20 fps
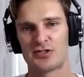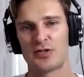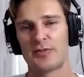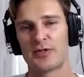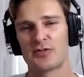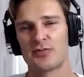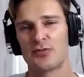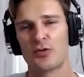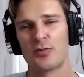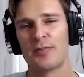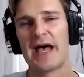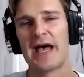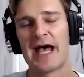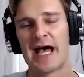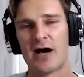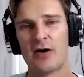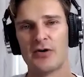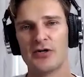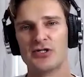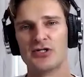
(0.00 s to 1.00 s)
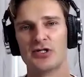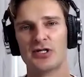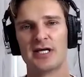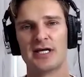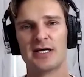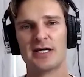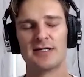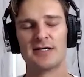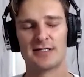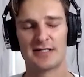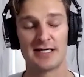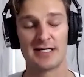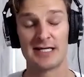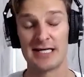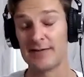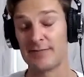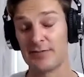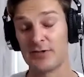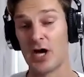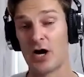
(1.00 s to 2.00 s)
more empowered to
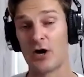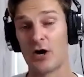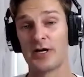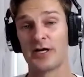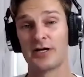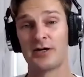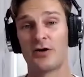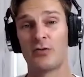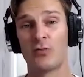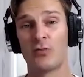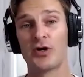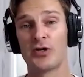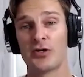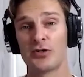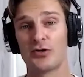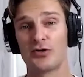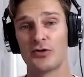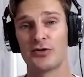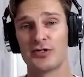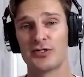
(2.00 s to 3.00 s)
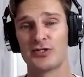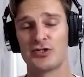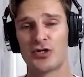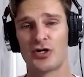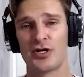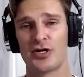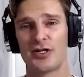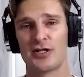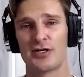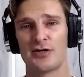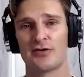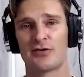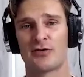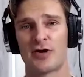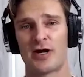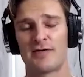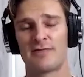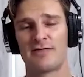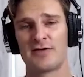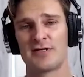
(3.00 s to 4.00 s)
keep going on this journey that you
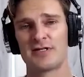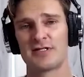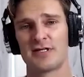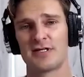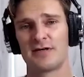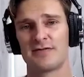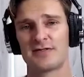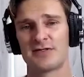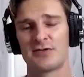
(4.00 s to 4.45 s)
created for yourself.